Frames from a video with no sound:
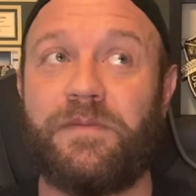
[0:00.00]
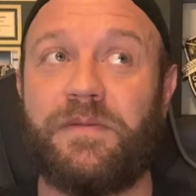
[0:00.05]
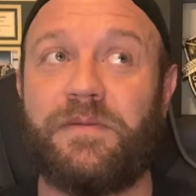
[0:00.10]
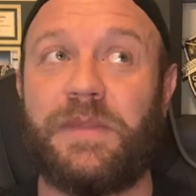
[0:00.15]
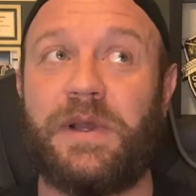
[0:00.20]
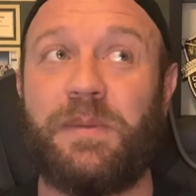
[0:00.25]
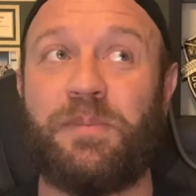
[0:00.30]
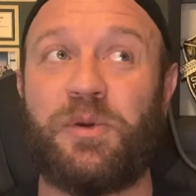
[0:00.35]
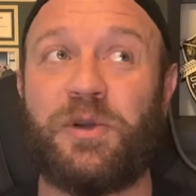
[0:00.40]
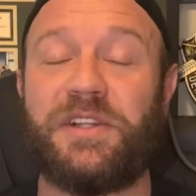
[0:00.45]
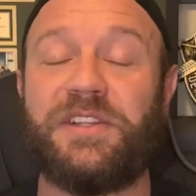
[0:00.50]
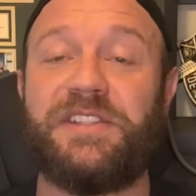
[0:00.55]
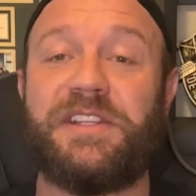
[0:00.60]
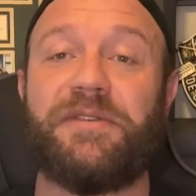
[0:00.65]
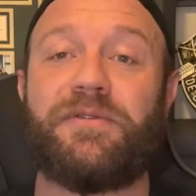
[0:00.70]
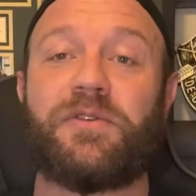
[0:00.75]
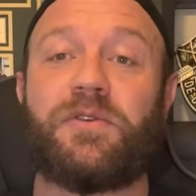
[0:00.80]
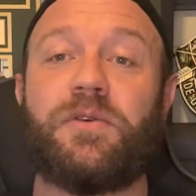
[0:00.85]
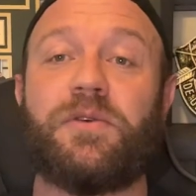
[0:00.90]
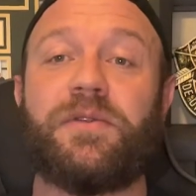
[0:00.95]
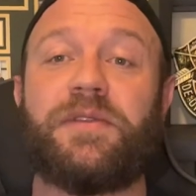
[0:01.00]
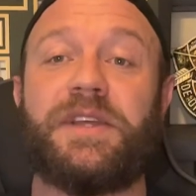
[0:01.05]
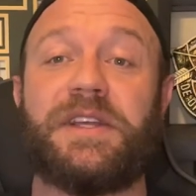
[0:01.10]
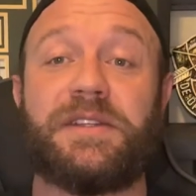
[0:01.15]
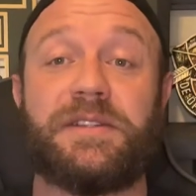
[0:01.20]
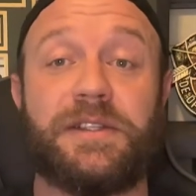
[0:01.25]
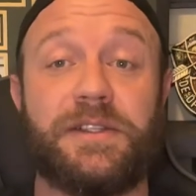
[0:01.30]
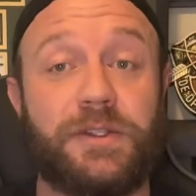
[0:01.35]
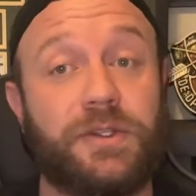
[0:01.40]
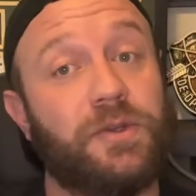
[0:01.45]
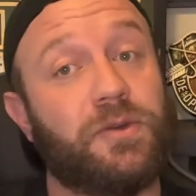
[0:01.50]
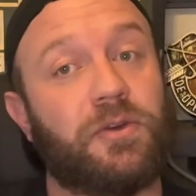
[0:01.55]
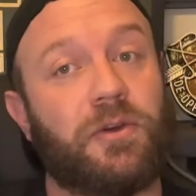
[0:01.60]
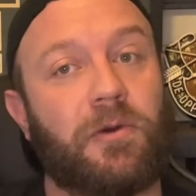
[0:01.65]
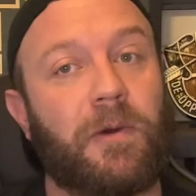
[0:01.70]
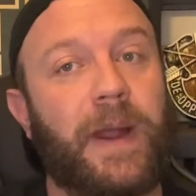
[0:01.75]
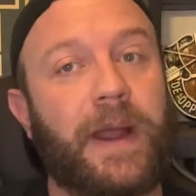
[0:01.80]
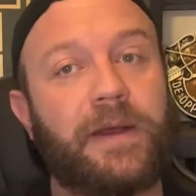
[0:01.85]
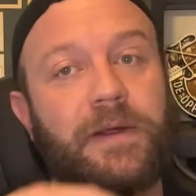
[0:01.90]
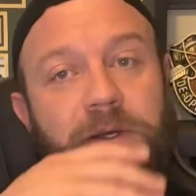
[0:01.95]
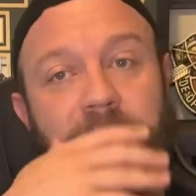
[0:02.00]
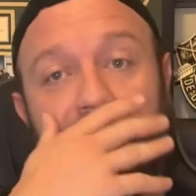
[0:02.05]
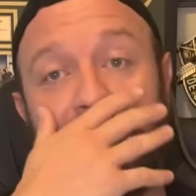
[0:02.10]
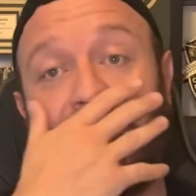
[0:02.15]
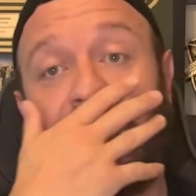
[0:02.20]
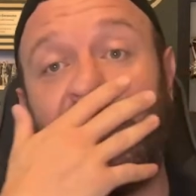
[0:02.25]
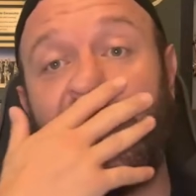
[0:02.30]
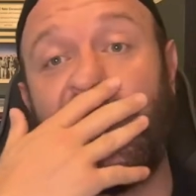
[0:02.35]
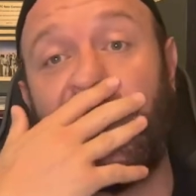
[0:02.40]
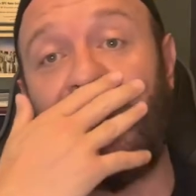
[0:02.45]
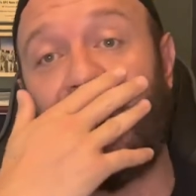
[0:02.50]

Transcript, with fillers: a pretty difficult thing to do correctly